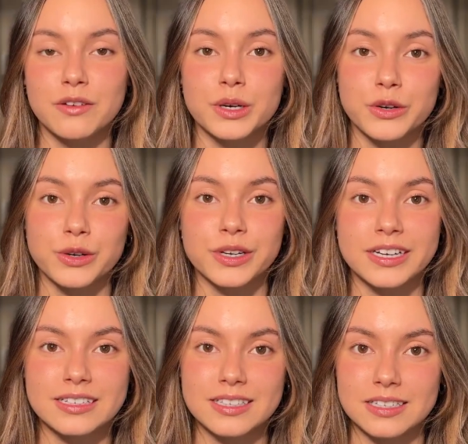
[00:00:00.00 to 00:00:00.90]
recruiting
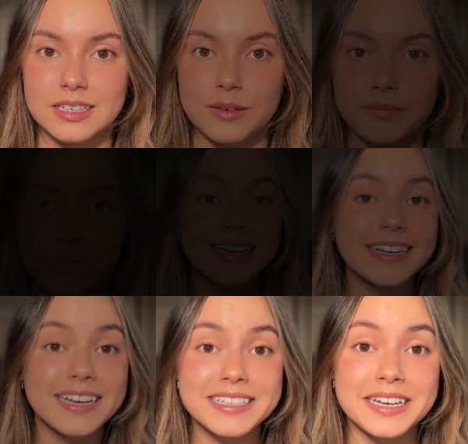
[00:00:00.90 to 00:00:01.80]
system. And
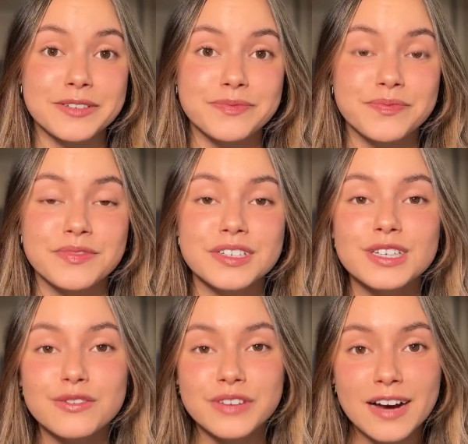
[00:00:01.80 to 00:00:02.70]
that's it.
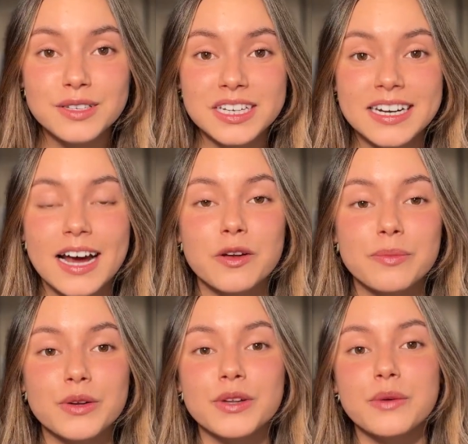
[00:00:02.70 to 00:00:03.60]
You've now seen how to
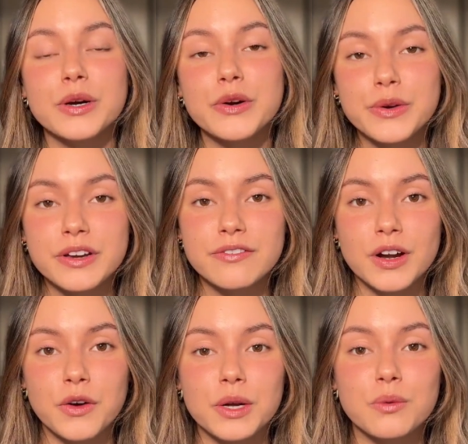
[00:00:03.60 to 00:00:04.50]
build a recruiting
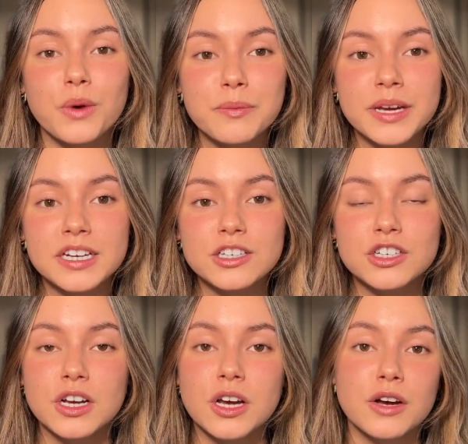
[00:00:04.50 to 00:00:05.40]
funnel in Onepage,
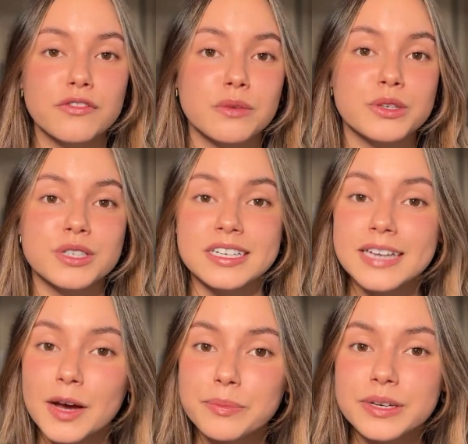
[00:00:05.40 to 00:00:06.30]
from using
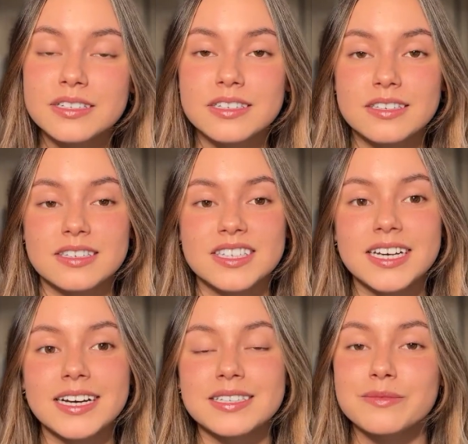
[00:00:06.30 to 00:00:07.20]
templates to
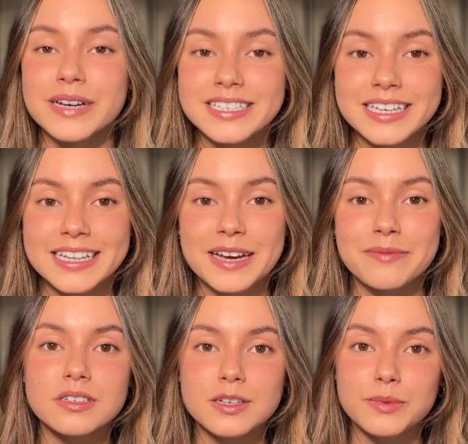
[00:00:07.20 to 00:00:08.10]
customizing them
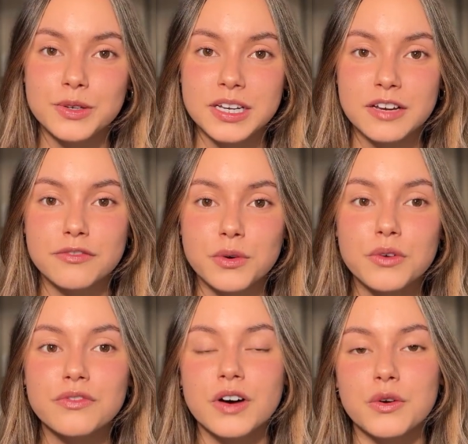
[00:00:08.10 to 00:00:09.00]
to building a full
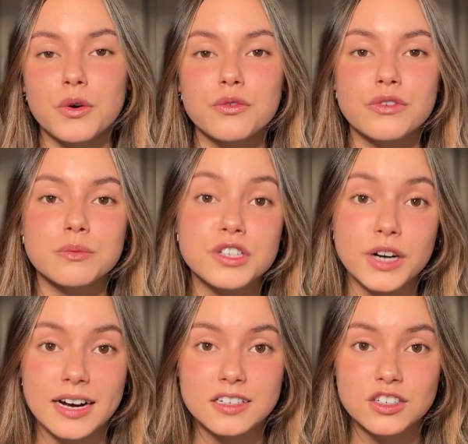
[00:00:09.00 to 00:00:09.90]
funnel from
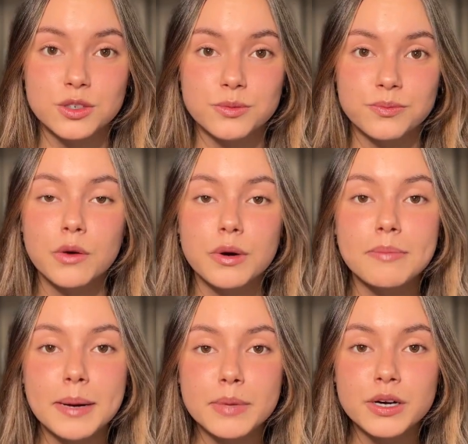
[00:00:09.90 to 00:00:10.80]
scratch.
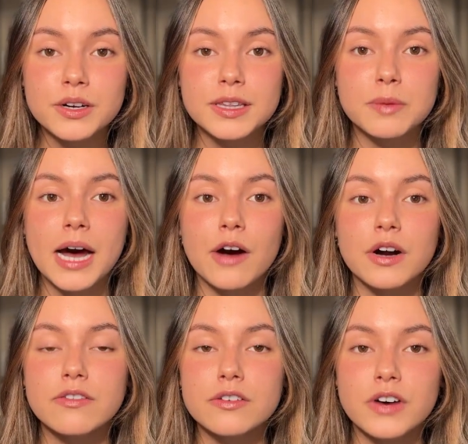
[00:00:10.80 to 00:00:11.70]
Remember, the power
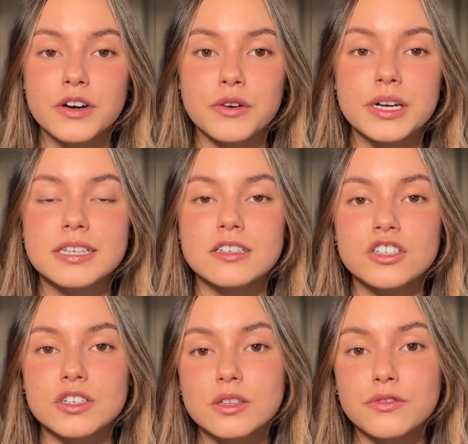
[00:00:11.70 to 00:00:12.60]
of a funnel isn't
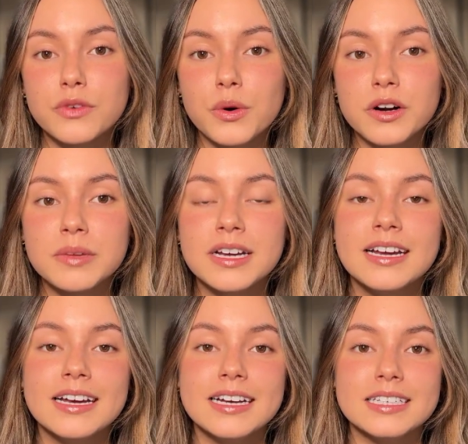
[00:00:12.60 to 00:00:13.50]
just the form,
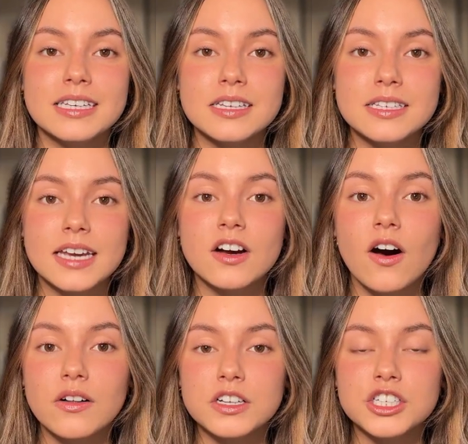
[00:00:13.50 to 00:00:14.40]
it's in the
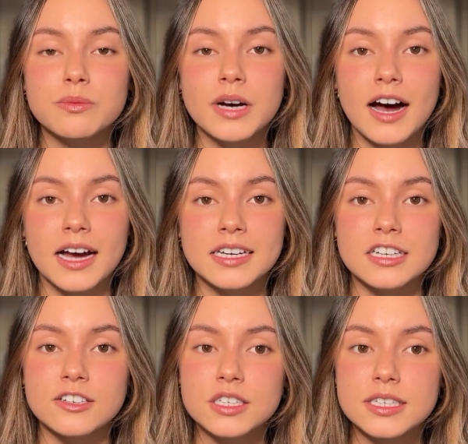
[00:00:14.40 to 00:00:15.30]
psychology behind
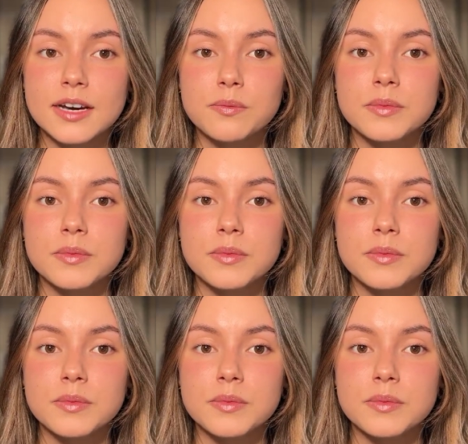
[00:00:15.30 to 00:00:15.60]
each step,